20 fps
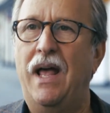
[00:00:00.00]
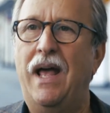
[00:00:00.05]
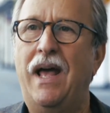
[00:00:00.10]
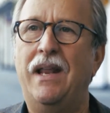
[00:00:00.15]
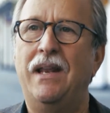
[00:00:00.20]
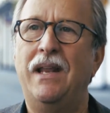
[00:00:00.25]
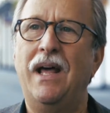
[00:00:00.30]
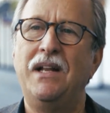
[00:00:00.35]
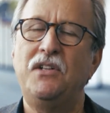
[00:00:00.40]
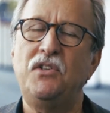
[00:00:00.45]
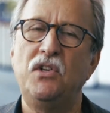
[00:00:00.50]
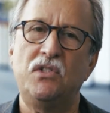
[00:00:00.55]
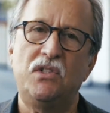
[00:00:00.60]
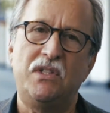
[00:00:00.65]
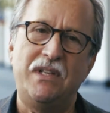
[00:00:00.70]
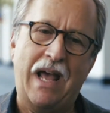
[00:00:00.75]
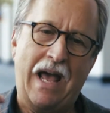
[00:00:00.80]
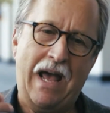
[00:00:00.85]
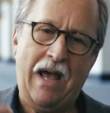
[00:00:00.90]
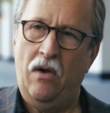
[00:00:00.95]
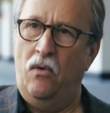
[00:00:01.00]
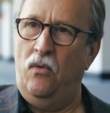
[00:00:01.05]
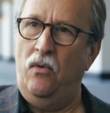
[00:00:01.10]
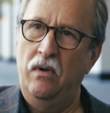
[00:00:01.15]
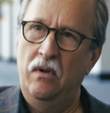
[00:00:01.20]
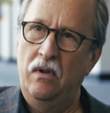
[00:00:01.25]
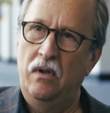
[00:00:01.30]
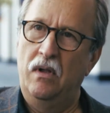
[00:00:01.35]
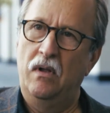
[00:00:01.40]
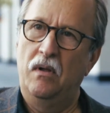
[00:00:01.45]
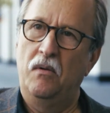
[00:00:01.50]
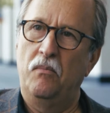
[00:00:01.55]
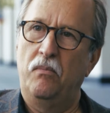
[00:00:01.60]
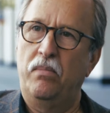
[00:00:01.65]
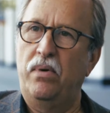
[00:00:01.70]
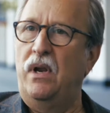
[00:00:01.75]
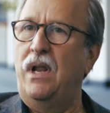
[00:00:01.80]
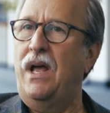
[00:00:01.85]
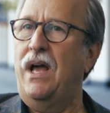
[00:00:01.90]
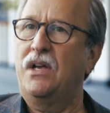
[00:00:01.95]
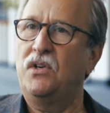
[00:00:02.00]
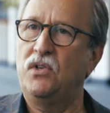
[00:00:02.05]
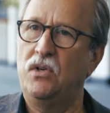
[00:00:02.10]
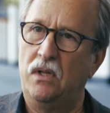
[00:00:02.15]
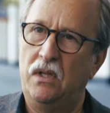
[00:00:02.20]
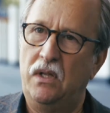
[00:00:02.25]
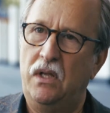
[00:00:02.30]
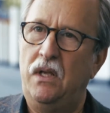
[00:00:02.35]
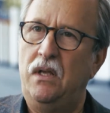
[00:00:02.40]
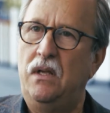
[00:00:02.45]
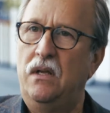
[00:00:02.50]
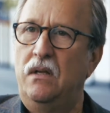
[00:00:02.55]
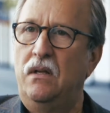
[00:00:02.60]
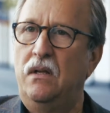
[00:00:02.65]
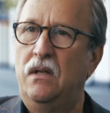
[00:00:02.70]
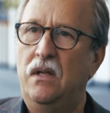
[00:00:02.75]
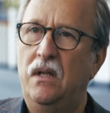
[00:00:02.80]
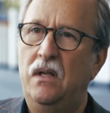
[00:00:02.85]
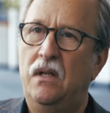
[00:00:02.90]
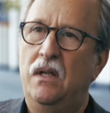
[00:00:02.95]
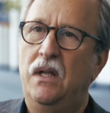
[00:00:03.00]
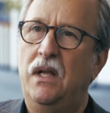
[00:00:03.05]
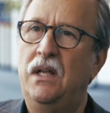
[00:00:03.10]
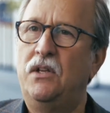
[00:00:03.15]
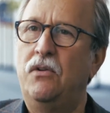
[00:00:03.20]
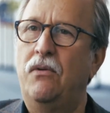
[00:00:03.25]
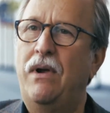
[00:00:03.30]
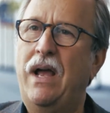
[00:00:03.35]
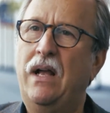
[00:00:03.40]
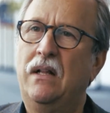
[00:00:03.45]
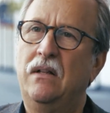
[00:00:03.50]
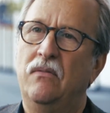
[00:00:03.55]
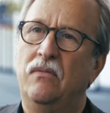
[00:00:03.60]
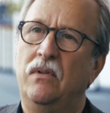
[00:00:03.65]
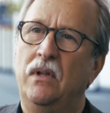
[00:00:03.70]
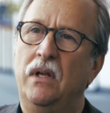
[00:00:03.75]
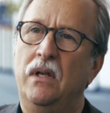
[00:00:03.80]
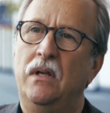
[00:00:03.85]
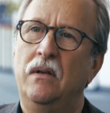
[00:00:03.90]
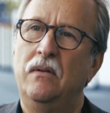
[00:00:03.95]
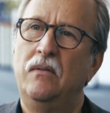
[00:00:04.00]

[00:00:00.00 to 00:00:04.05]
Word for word: And not just down, but actually interactively.